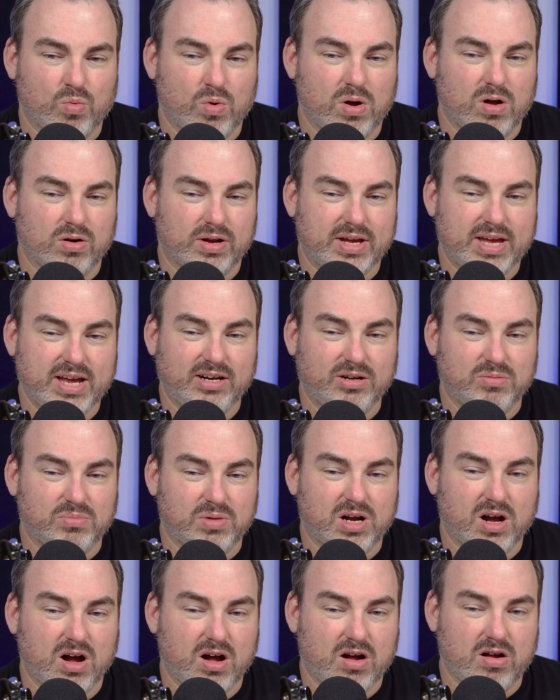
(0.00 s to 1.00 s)
Well, Kingdom
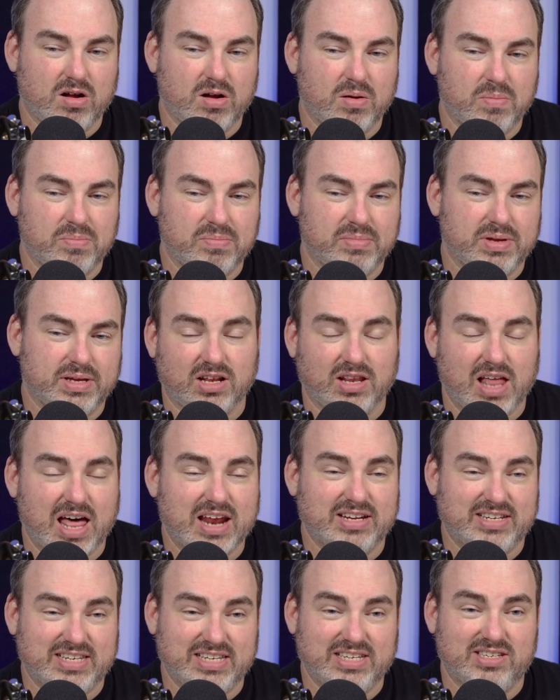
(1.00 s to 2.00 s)
Come, a lot
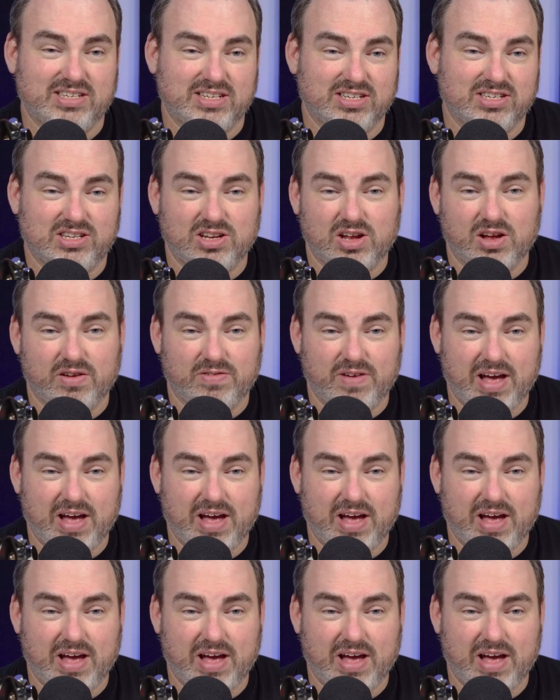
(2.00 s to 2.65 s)
of DC stuff